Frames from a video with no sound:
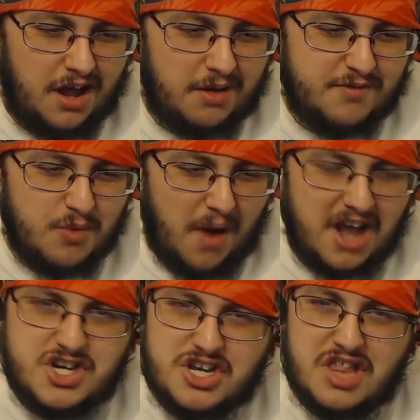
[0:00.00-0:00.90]
If you
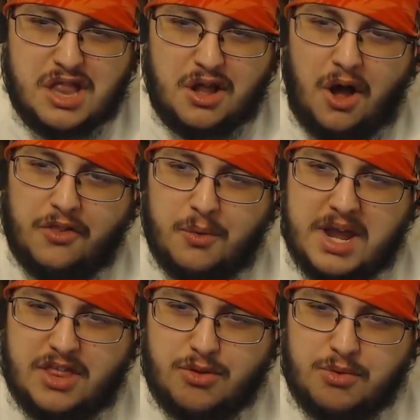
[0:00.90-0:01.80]
watched this all the
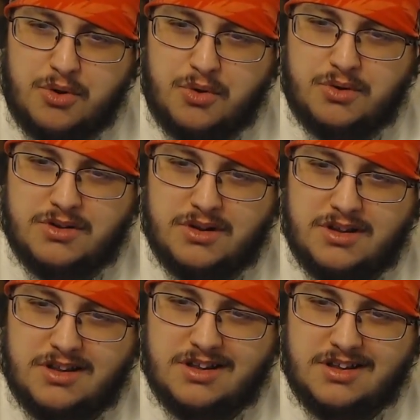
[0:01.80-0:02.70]
way through,
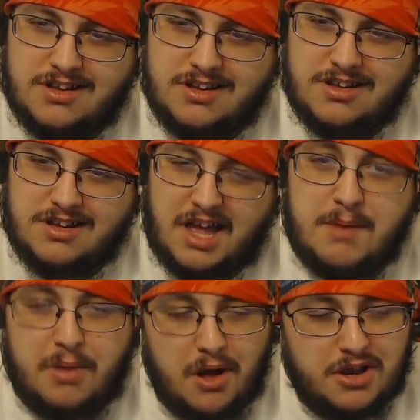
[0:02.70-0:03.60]
I
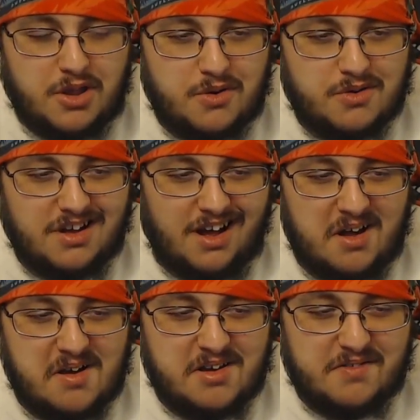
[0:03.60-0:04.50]
applaud you.
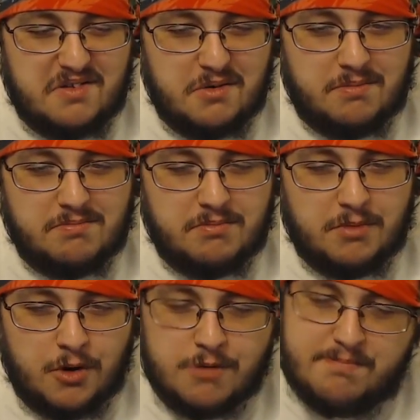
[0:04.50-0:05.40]
And if you
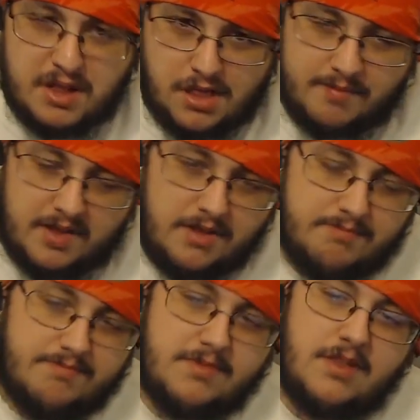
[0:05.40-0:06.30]
heard bits of it,
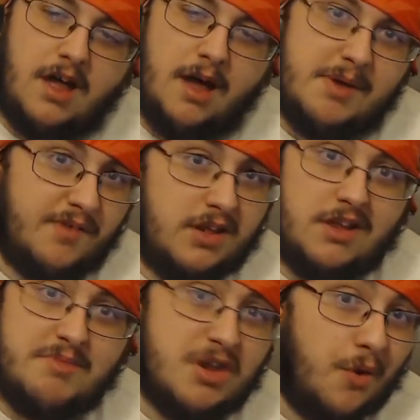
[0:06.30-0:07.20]
definitely
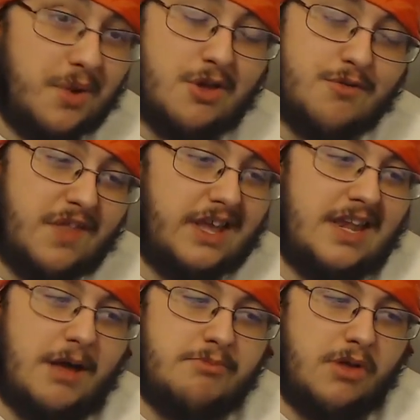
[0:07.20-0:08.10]
let me know what you're
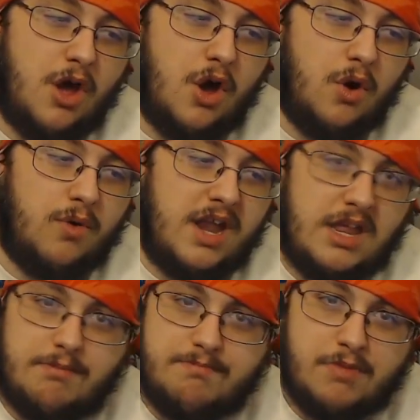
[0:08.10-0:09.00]
thinking down below,
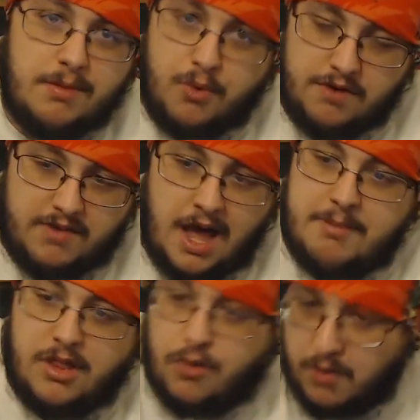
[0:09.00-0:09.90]
any supportive
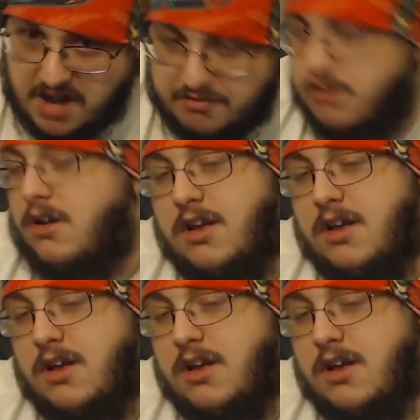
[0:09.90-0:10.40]
comments or whatever.